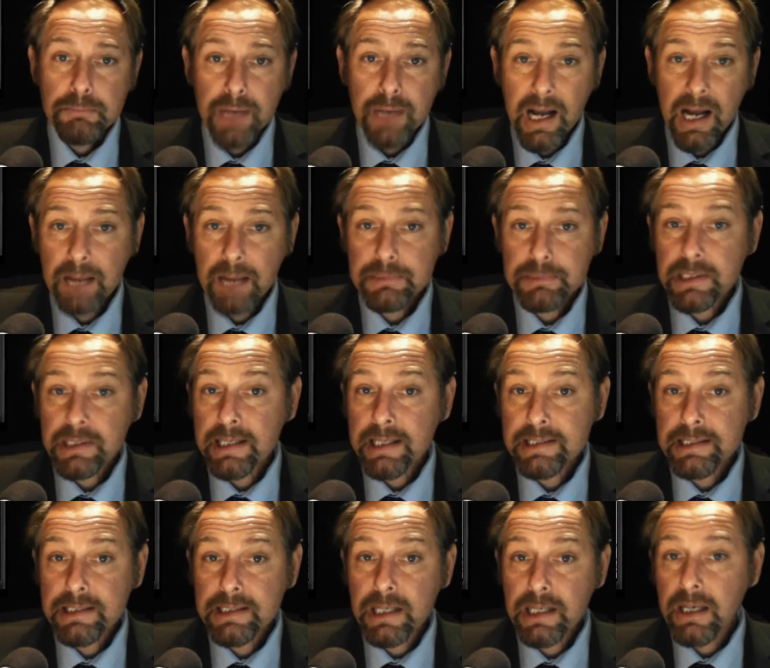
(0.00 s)
Perhaps
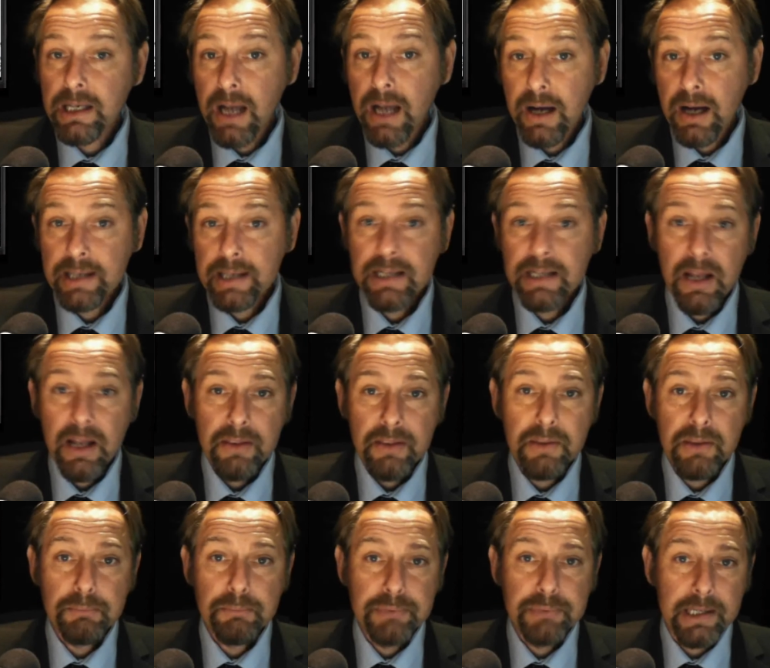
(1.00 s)
it's the line
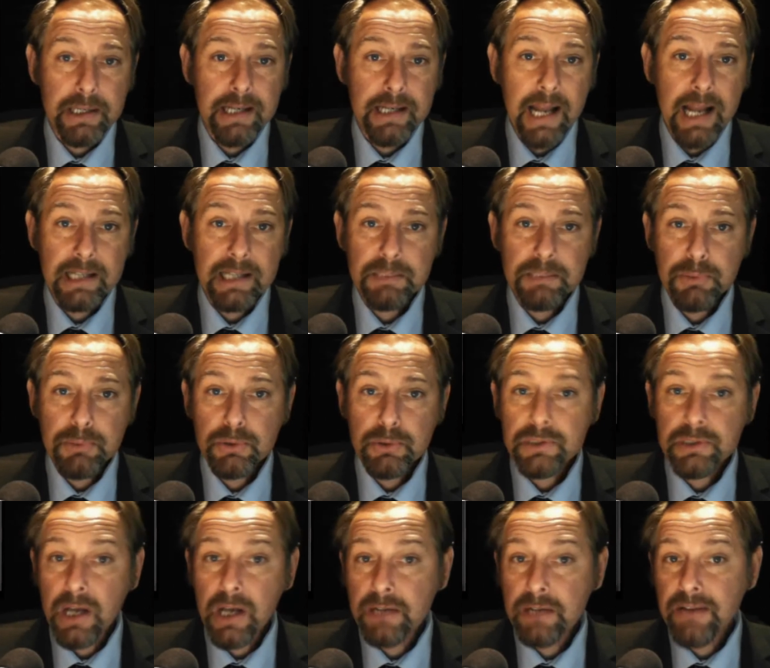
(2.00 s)
that Britain
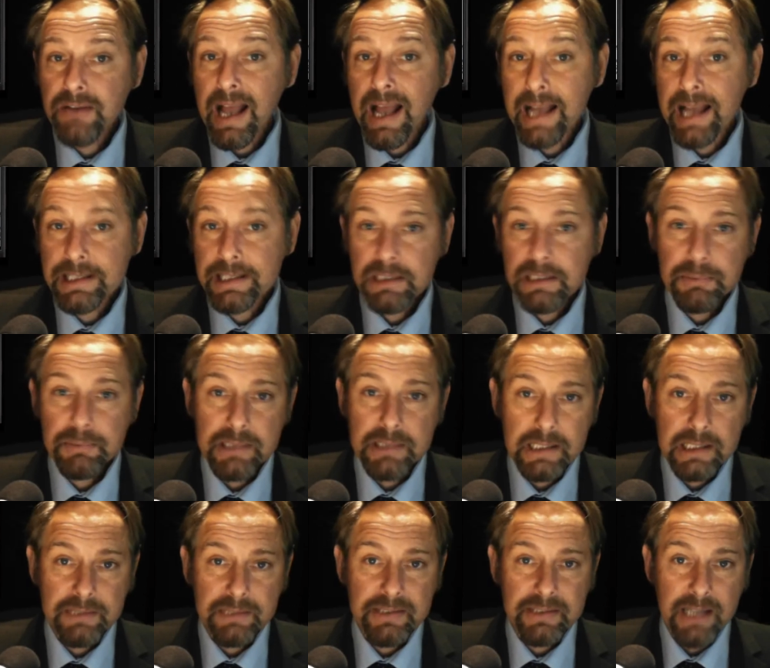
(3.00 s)
exports over
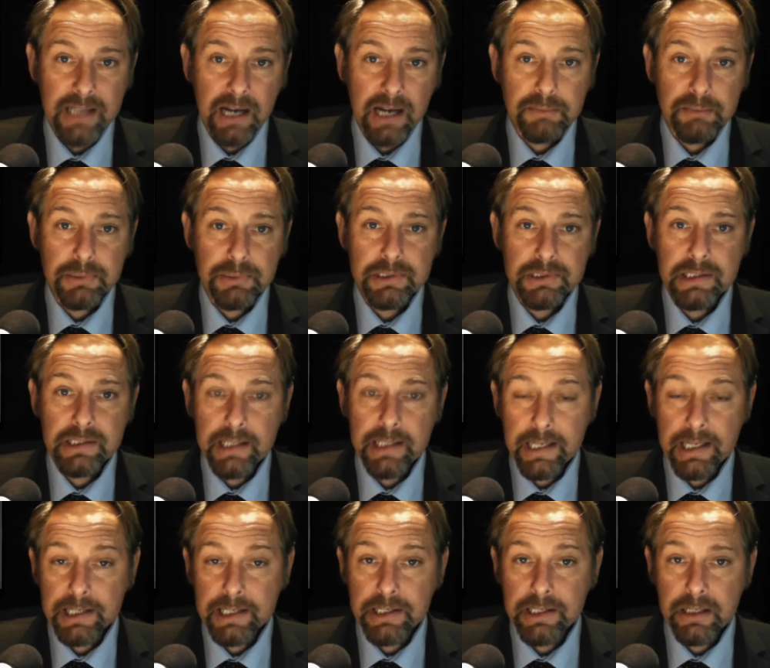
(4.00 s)
80% of its output to
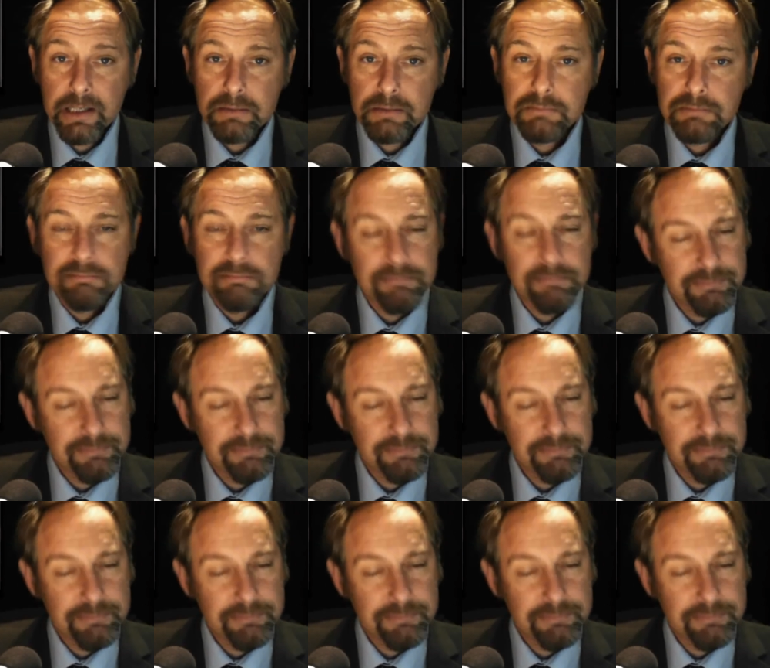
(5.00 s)
the EU.